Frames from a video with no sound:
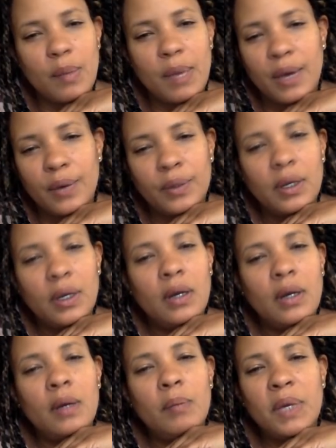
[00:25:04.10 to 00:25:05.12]
about
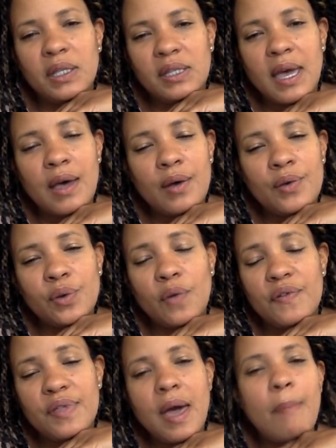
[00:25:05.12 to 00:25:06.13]
MGTOWs, or
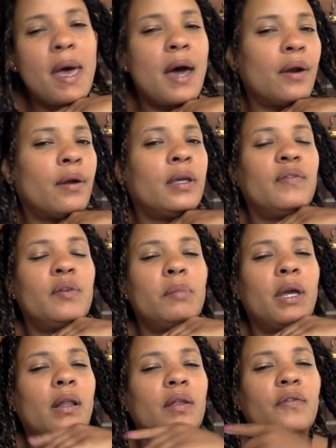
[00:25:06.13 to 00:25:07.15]
for that matter, even
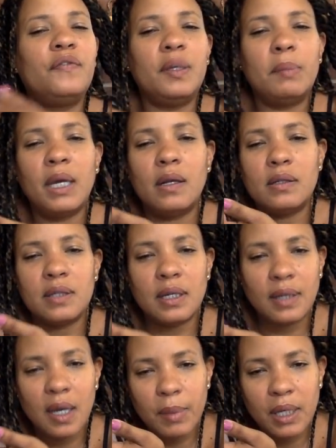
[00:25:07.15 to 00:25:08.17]
male and female
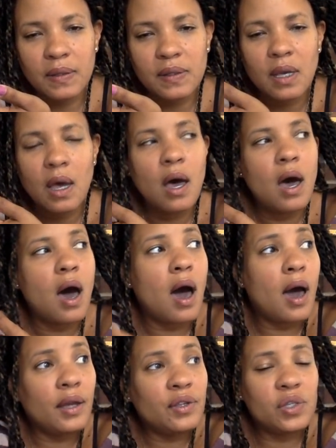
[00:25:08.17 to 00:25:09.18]
dynamics.
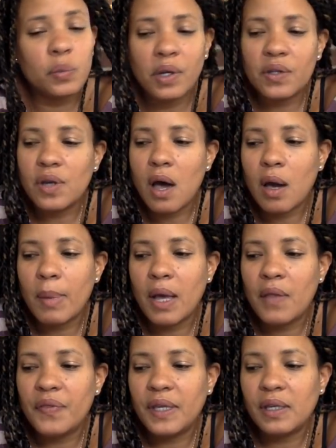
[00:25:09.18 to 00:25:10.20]
I just want to talk
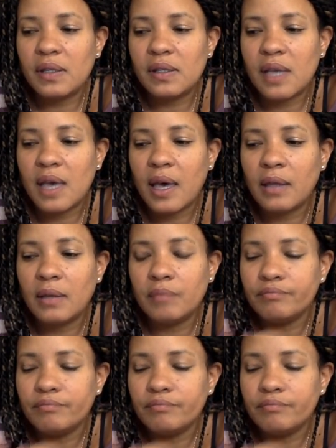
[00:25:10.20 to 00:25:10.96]
about things that